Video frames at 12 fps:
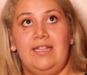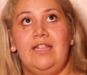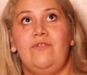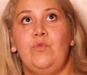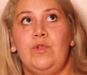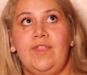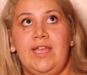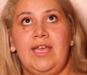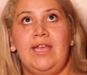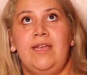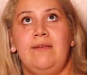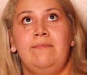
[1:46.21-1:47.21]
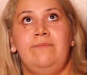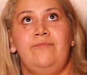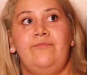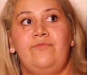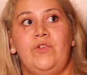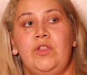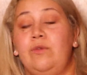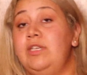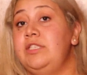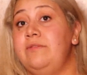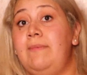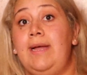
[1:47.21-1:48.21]
Lived with him for the
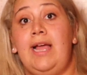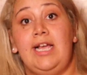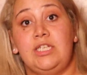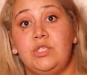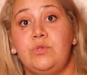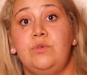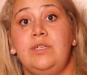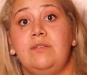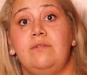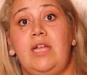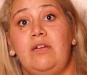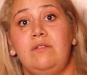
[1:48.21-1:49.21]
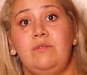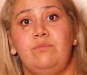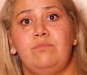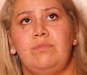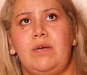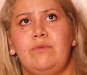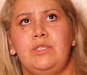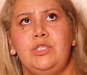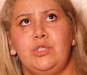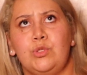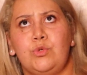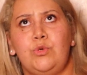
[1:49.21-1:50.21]
rest of my high school. I only I went
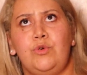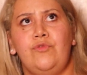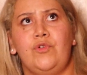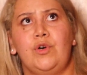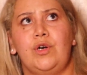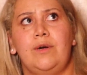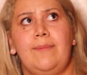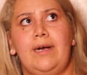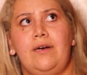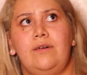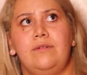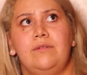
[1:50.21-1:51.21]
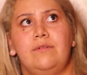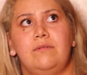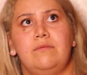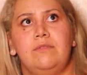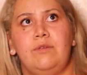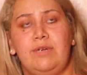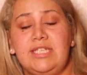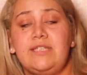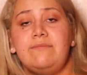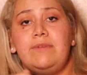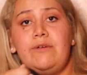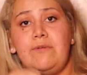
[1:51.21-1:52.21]
to school for about the
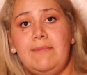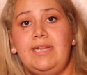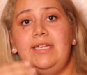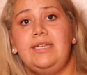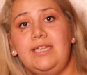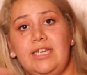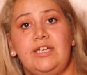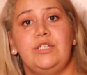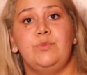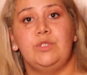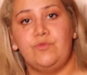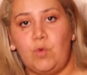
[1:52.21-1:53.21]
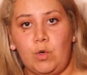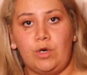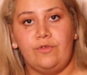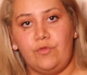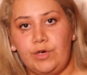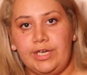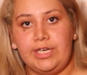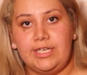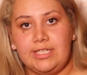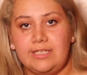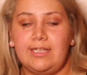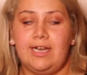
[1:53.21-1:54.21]
rest of my remaining years was four four
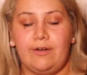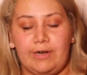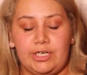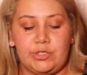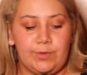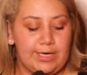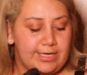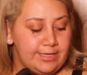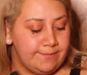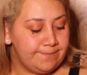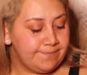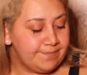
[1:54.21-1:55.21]
years, and then I graduated.